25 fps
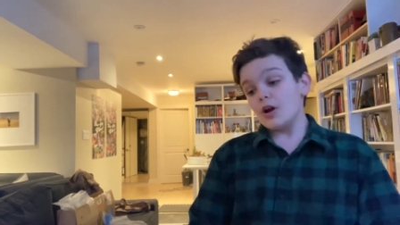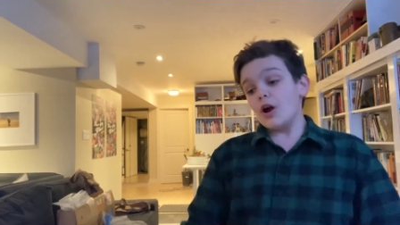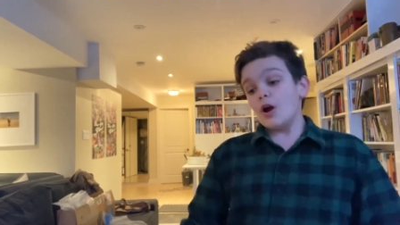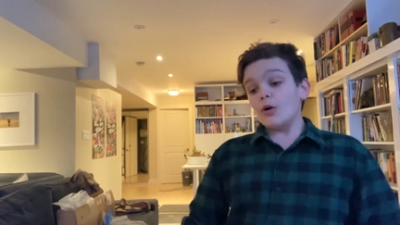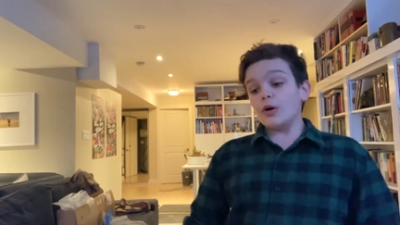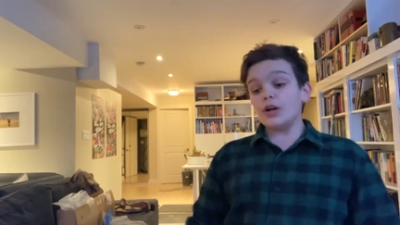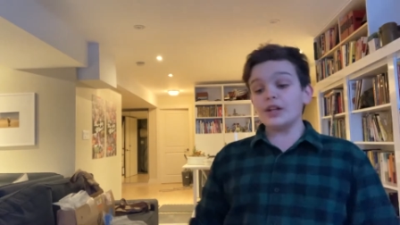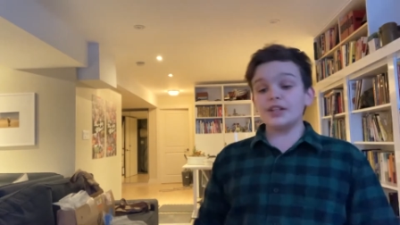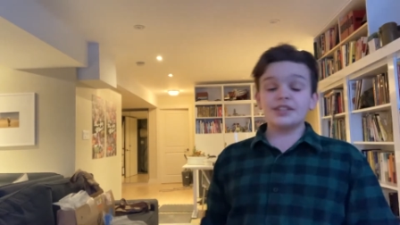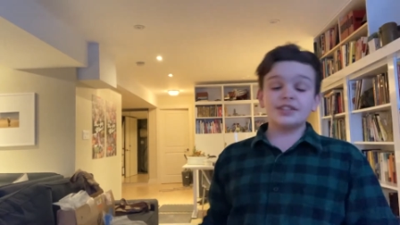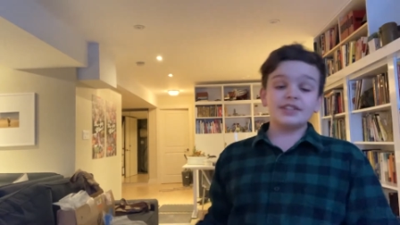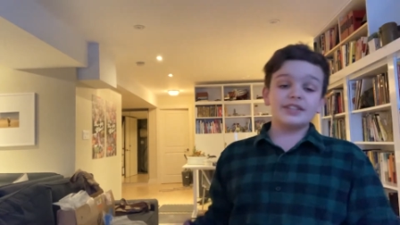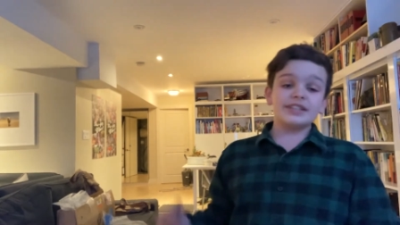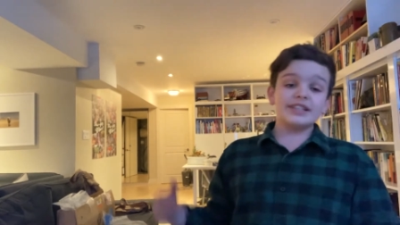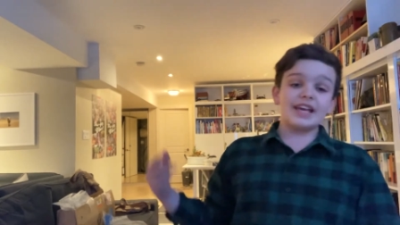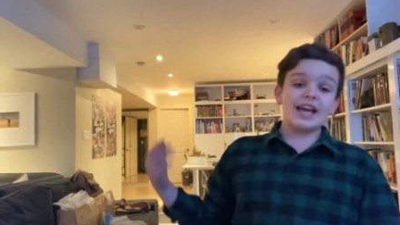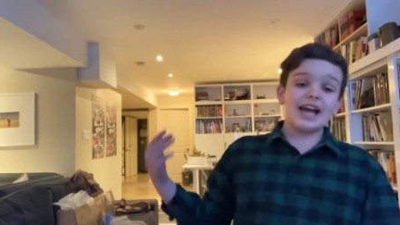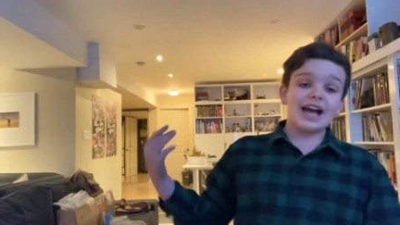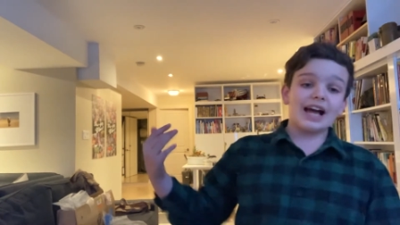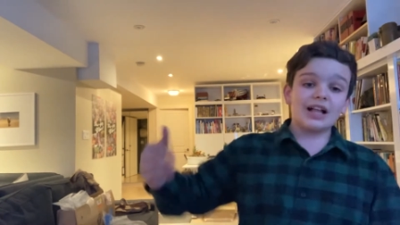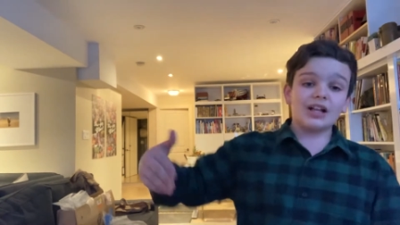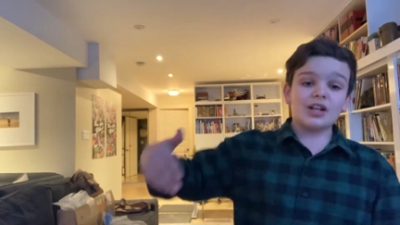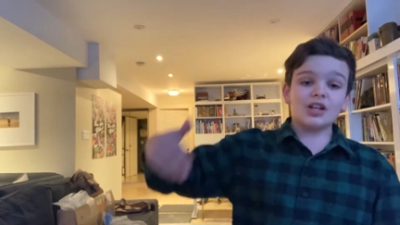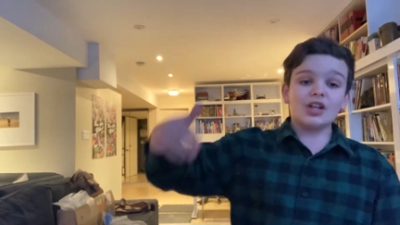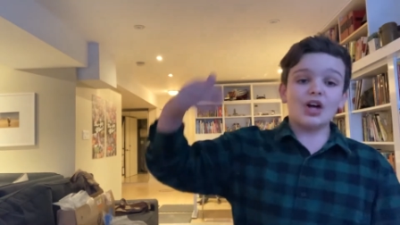It's the
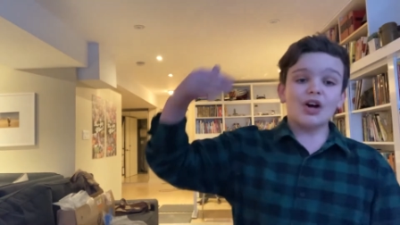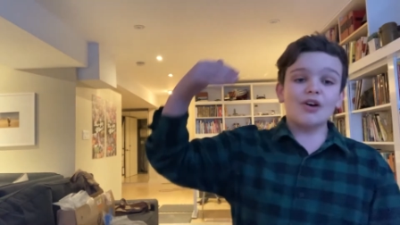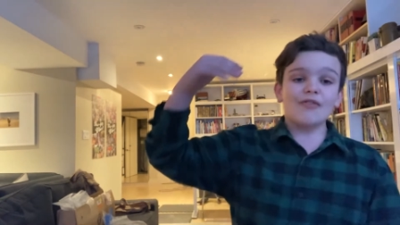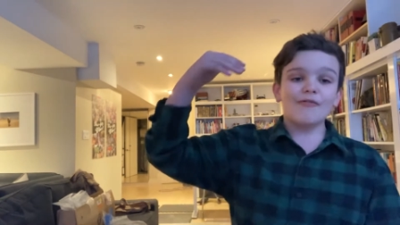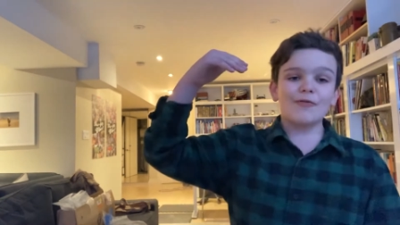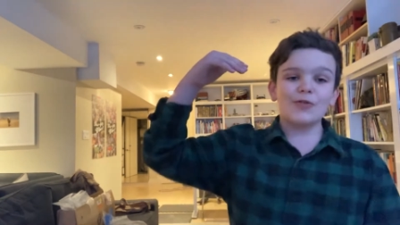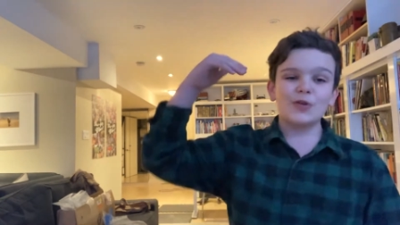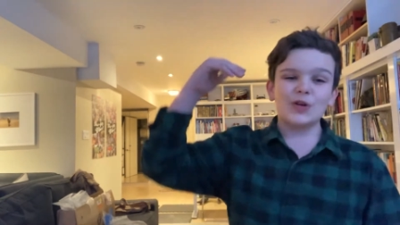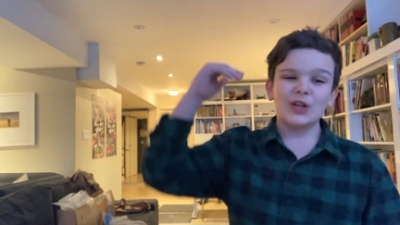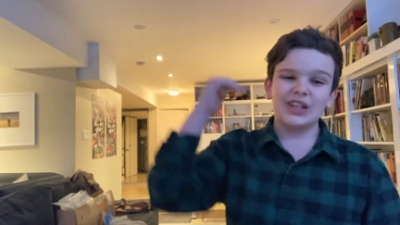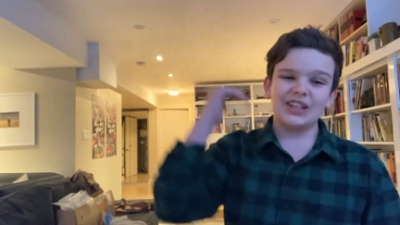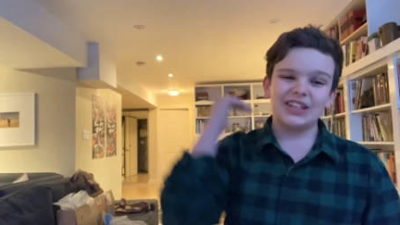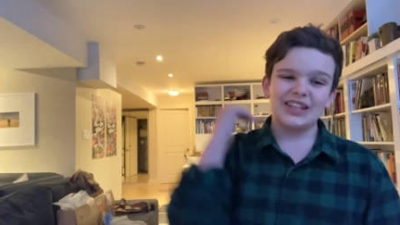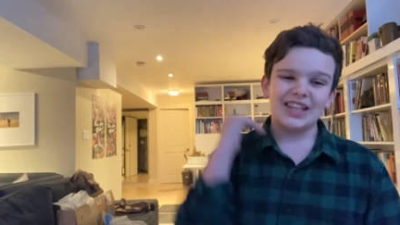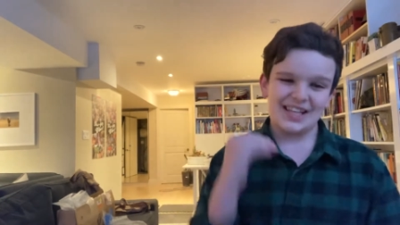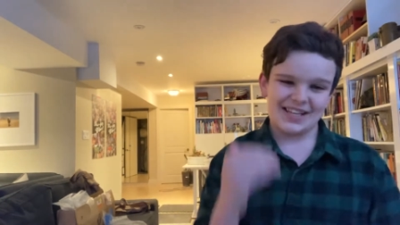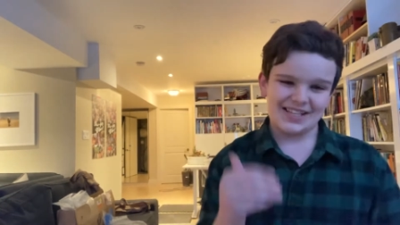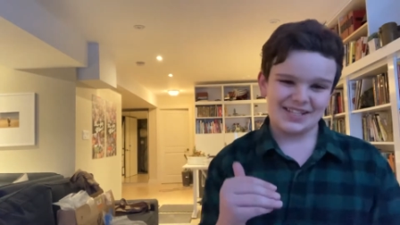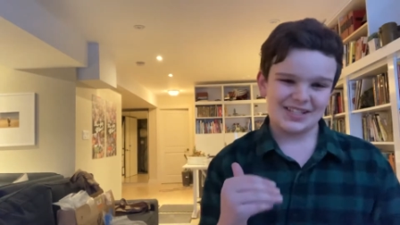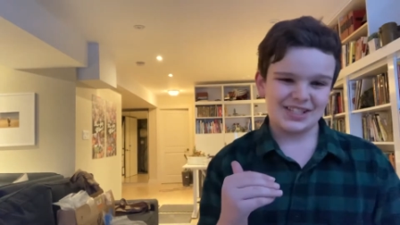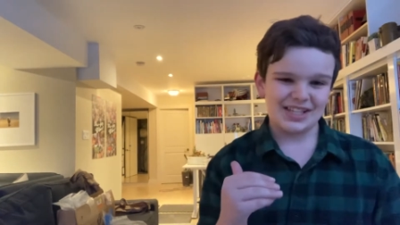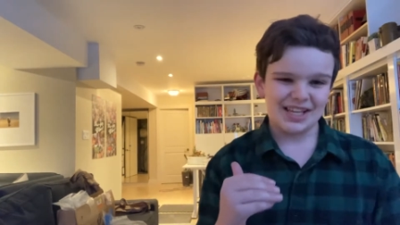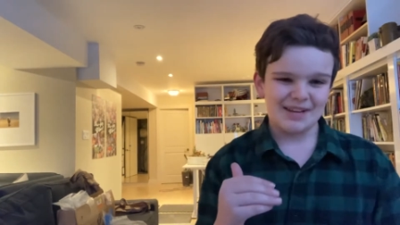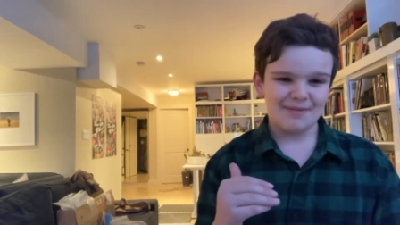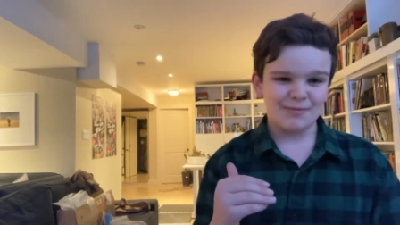L for
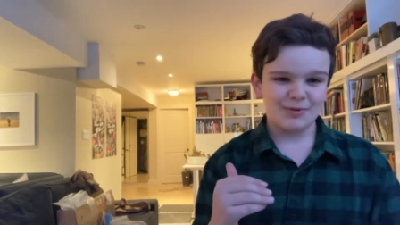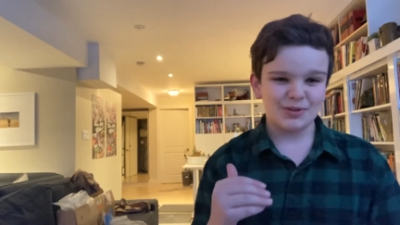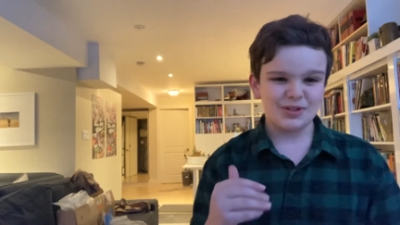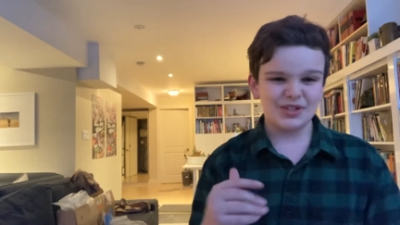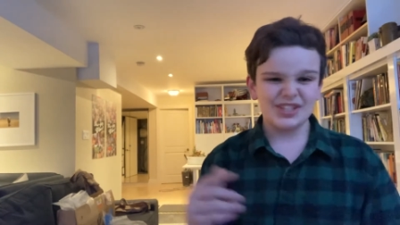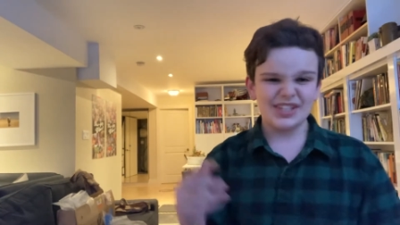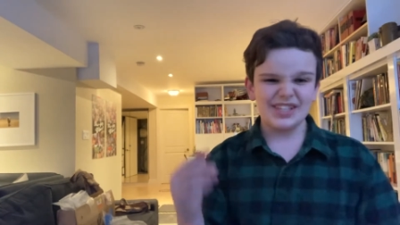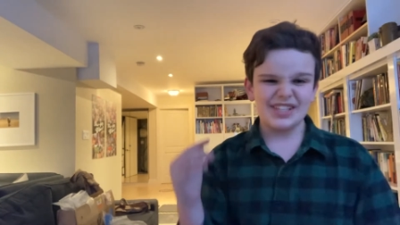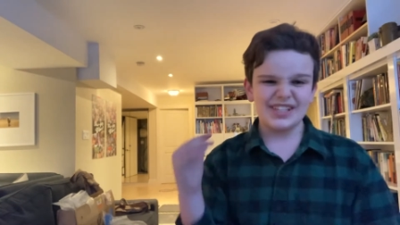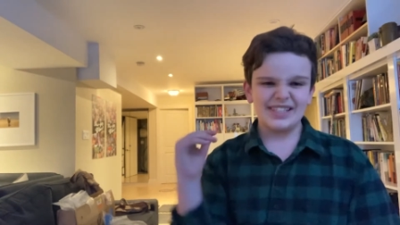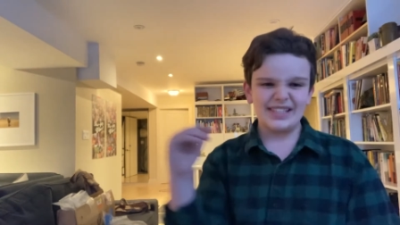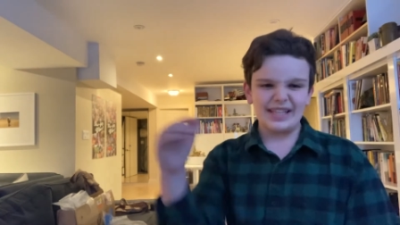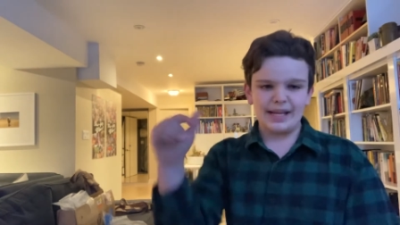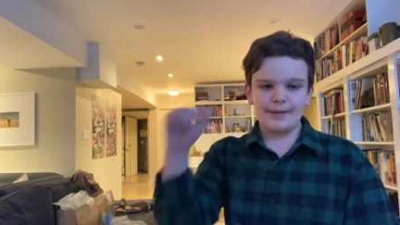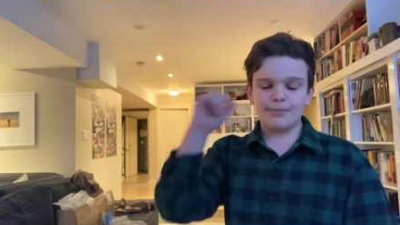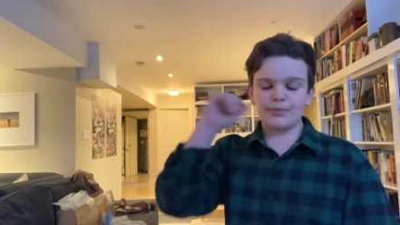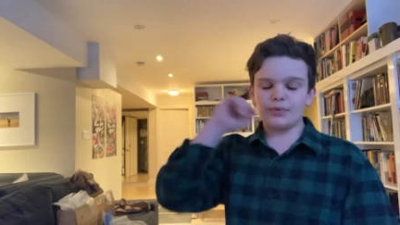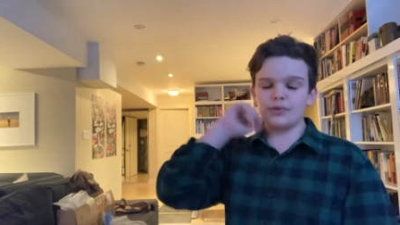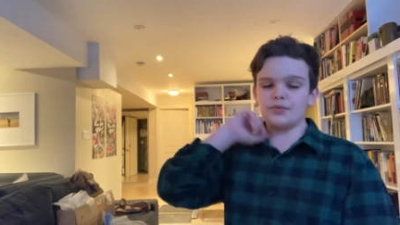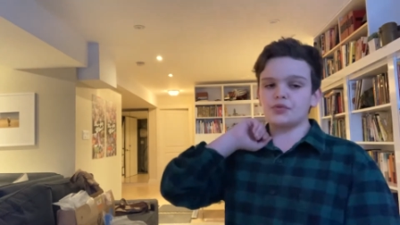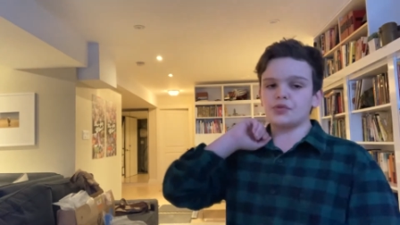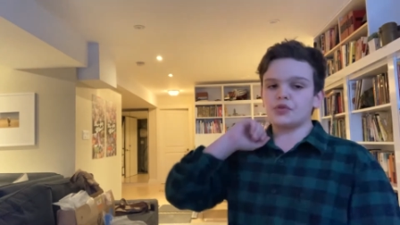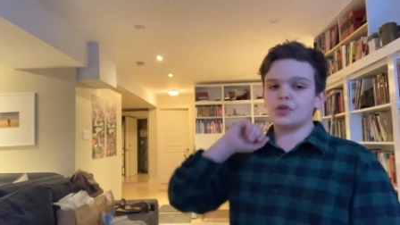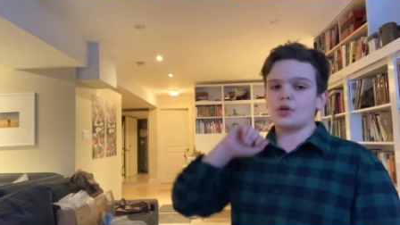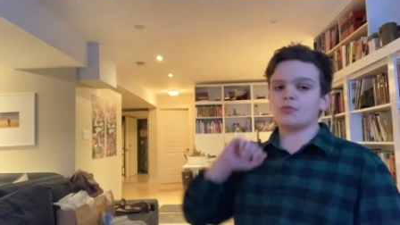lightsabers, the staple
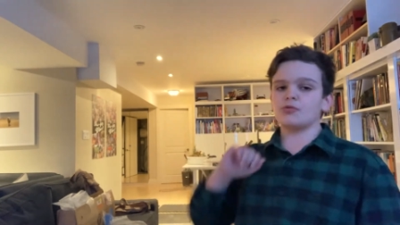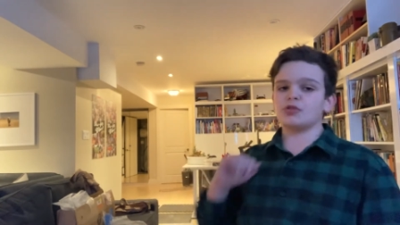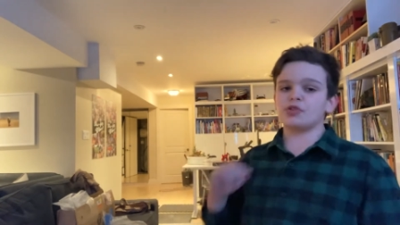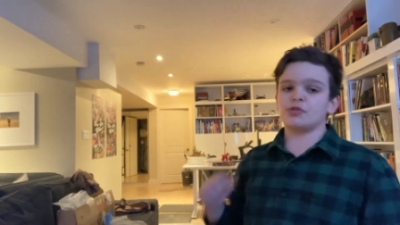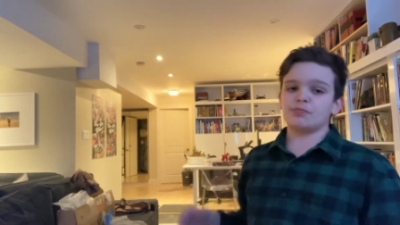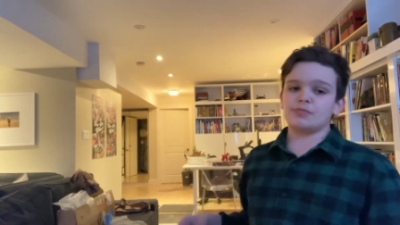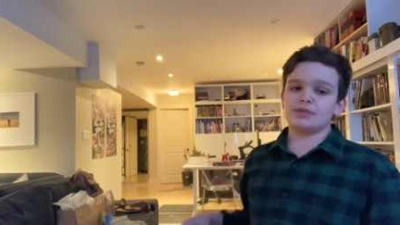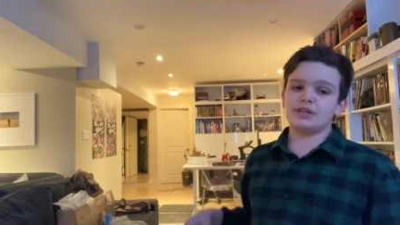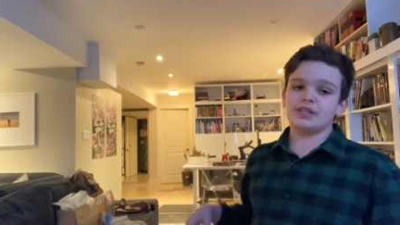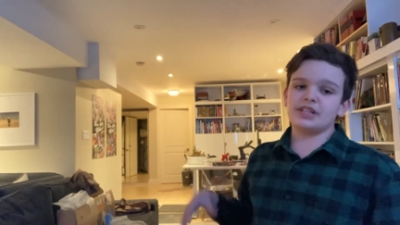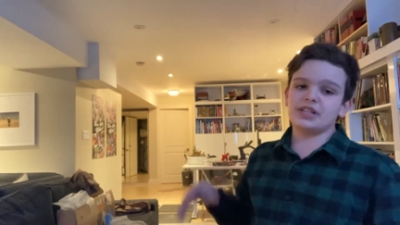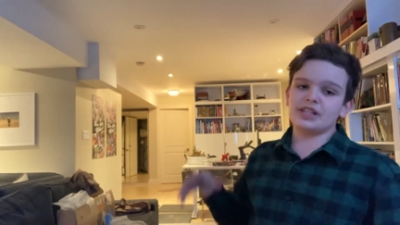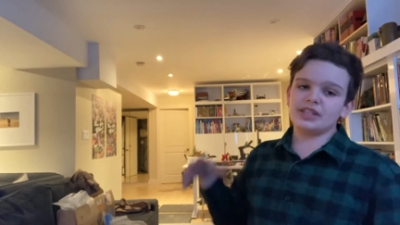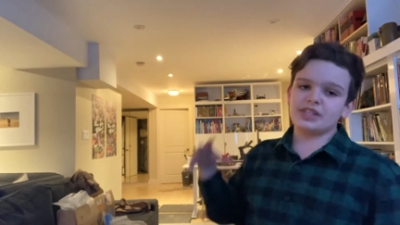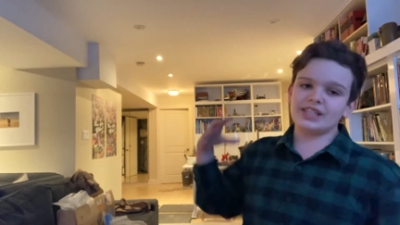of Star Wars media,